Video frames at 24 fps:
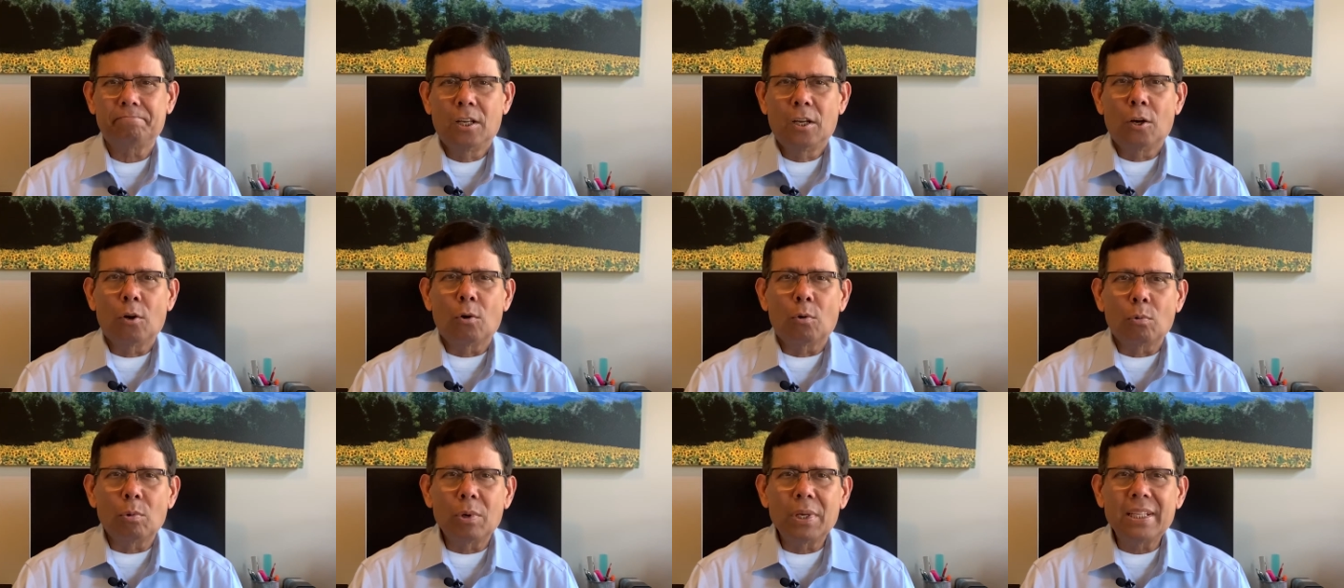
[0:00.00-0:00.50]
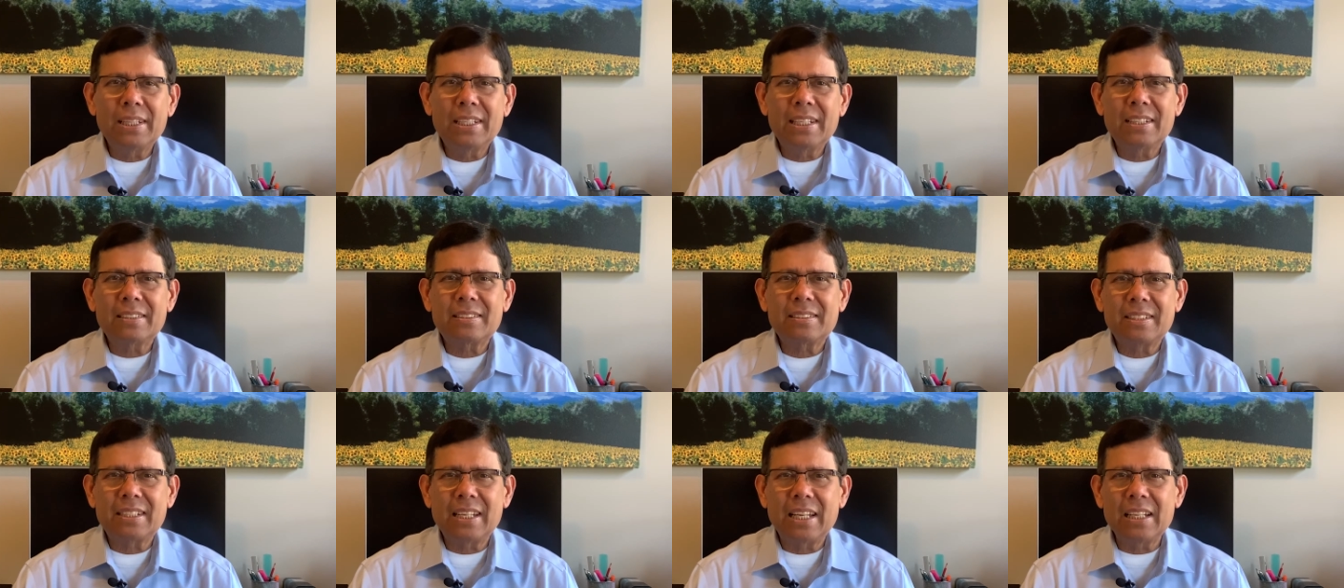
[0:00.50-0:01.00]
Will they
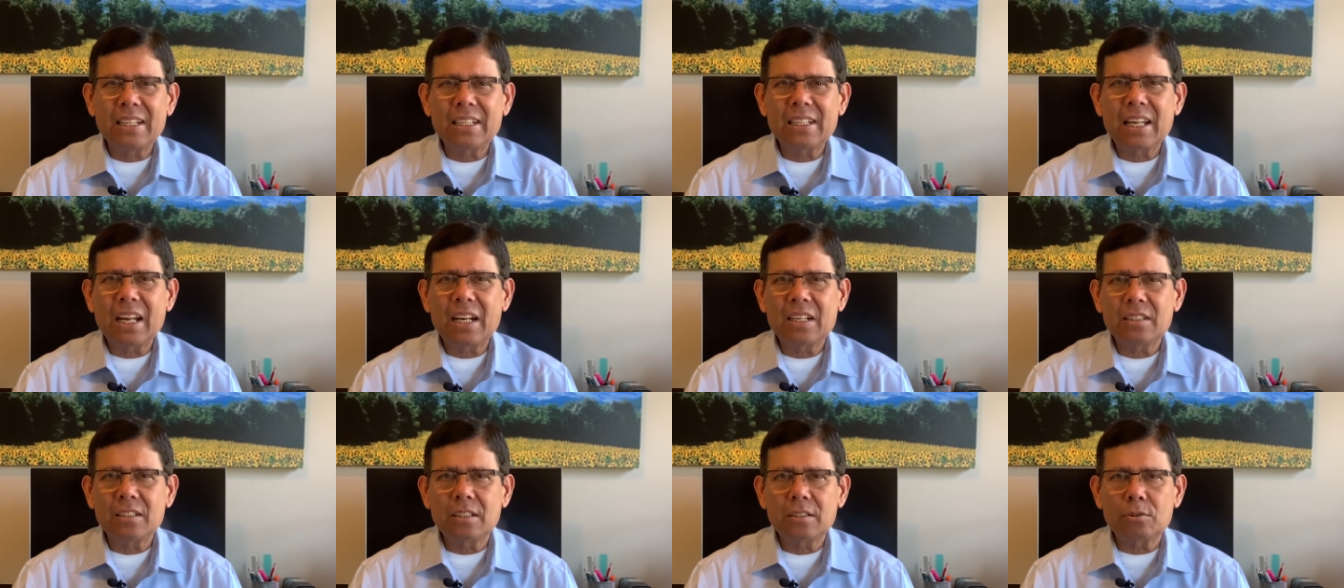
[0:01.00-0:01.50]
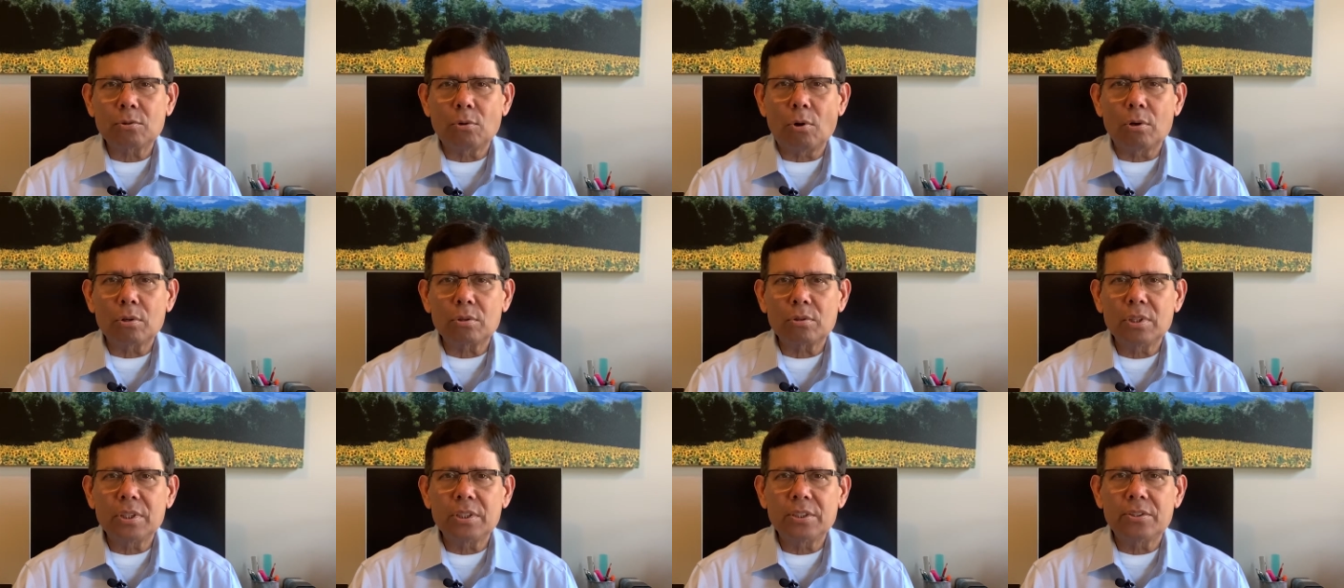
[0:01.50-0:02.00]
still get this
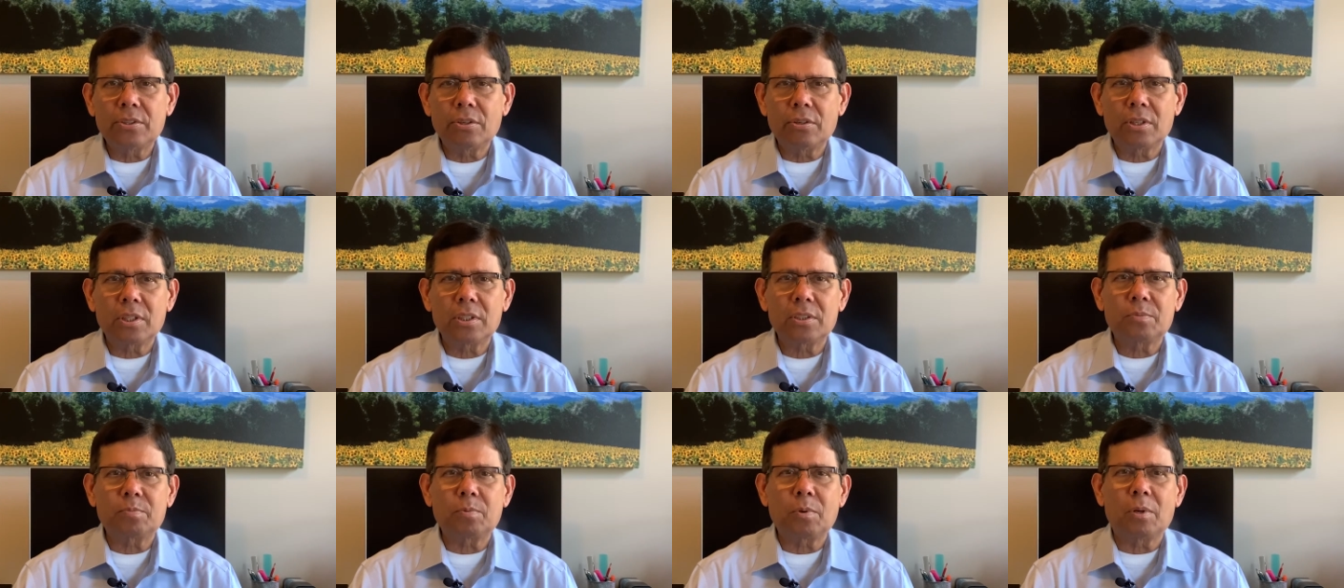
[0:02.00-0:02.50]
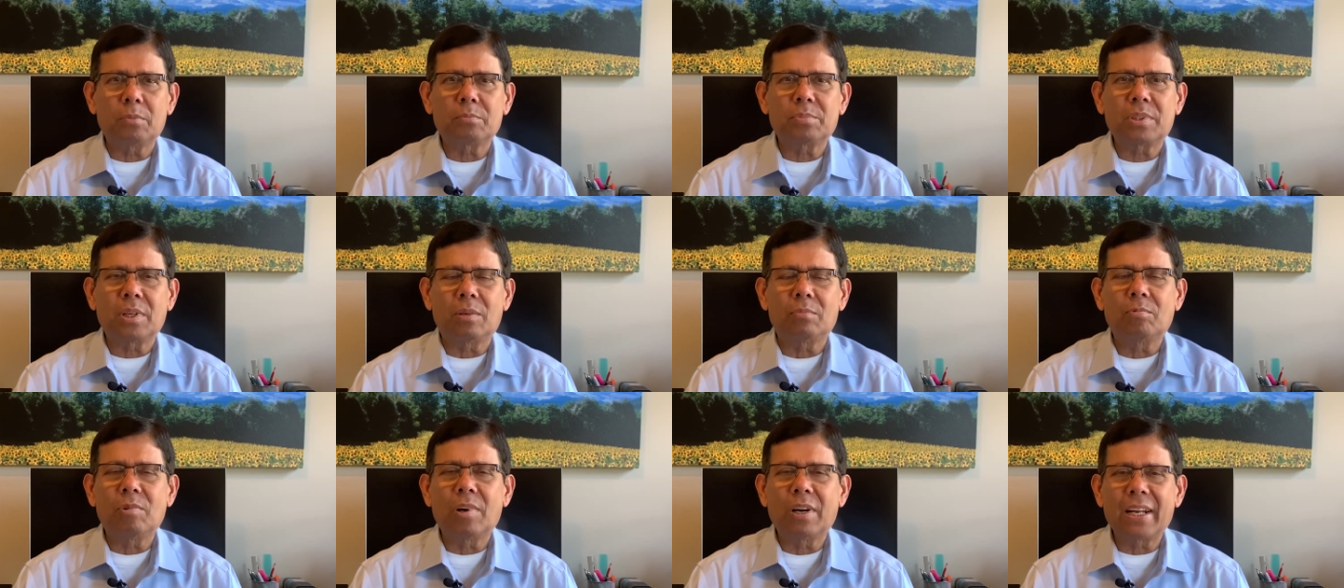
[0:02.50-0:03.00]
auto insurance from
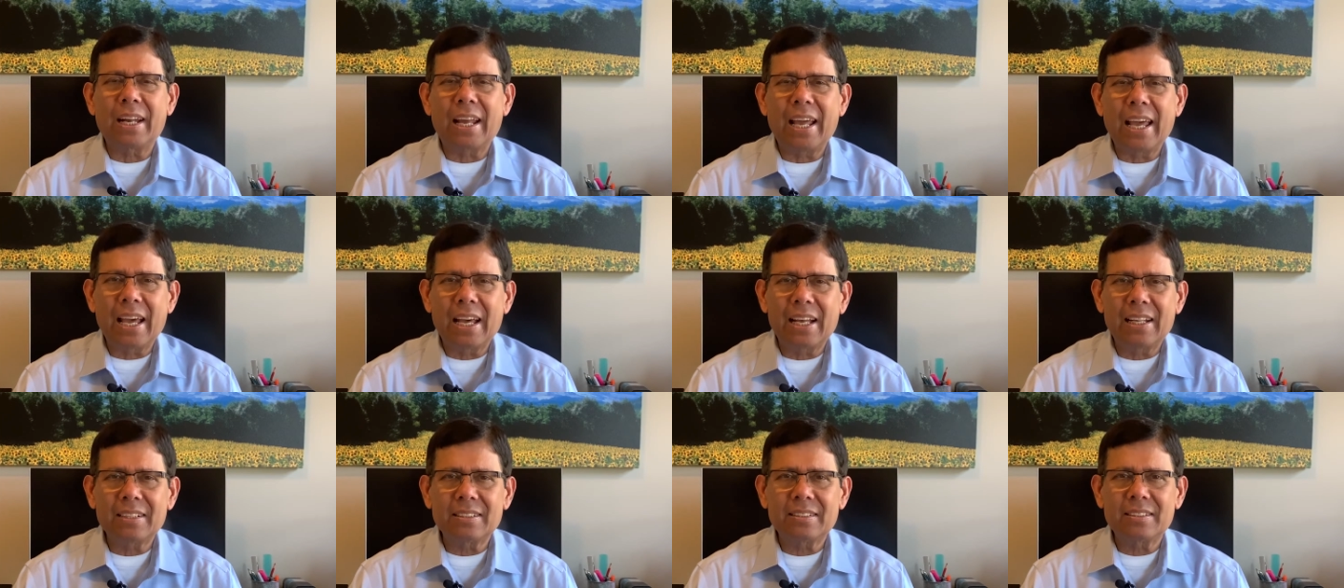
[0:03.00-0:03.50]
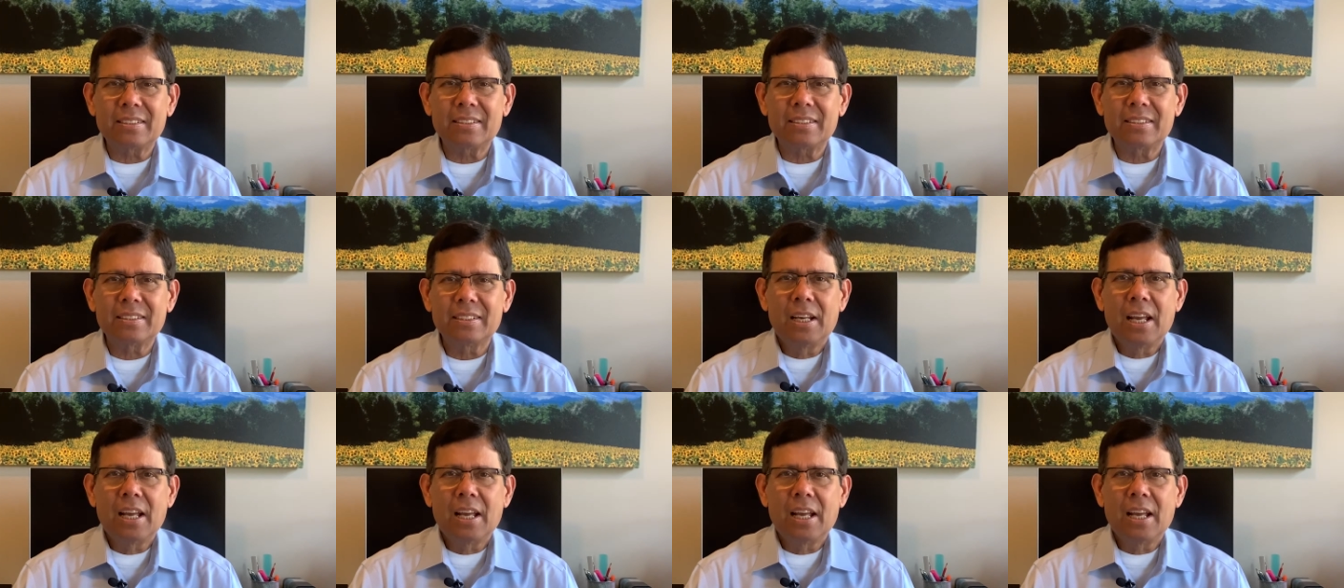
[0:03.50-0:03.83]
somewhere else?